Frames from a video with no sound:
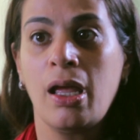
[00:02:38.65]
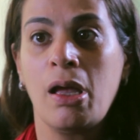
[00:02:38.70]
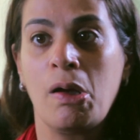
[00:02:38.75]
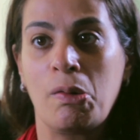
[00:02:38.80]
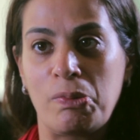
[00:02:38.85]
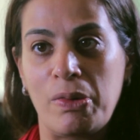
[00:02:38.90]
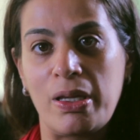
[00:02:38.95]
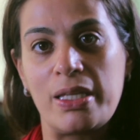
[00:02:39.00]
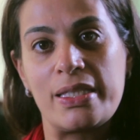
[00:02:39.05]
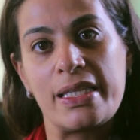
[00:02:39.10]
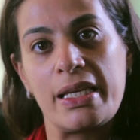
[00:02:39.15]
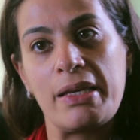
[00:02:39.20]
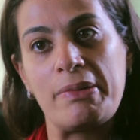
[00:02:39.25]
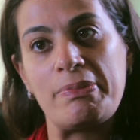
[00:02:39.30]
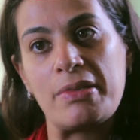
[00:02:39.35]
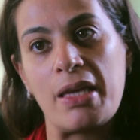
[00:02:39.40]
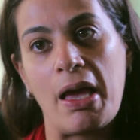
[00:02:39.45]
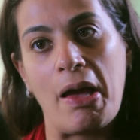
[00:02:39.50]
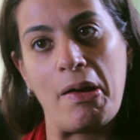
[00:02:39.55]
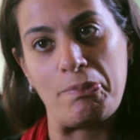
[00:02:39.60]
we seem
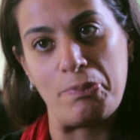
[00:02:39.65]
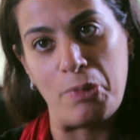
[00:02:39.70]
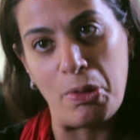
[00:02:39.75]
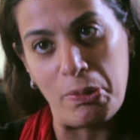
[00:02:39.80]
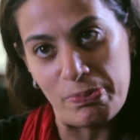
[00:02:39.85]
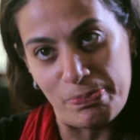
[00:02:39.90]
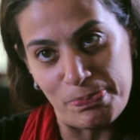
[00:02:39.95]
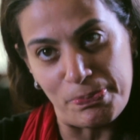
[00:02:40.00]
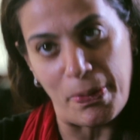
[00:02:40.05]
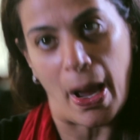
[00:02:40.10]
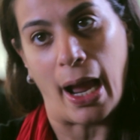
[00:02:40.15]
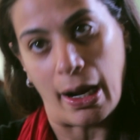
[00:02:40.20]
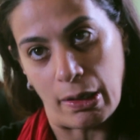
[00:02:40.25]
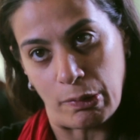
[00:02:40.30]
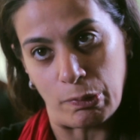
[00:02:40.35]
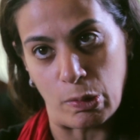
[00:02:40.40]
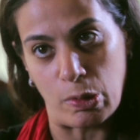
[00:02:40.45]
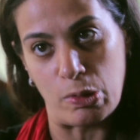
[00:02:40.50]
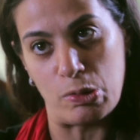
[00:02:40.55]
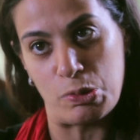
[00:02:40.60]
to have moved
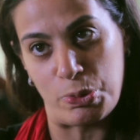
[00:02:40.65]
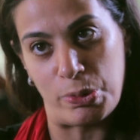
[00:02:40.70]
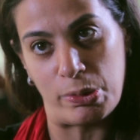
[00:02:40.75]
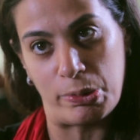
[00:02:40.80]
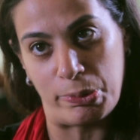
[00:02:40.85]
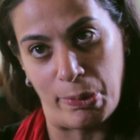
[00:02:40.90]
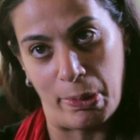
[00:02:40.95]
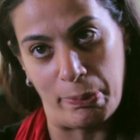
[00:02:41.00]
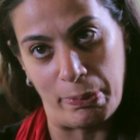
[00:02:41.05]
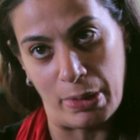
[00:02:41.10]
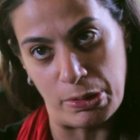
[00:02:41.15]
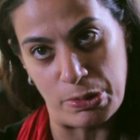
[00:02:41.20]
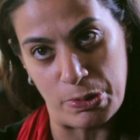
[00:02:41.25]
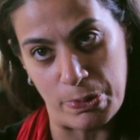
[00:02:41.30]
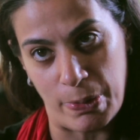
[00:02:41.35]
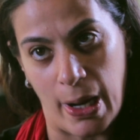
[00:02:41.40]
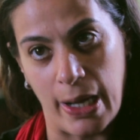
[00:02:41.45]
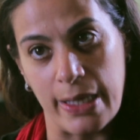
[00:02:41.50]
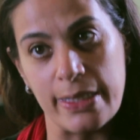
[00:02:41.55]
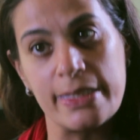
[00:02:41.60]
backwards with women's
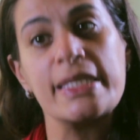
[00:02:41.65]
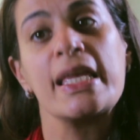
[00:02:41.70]
rights.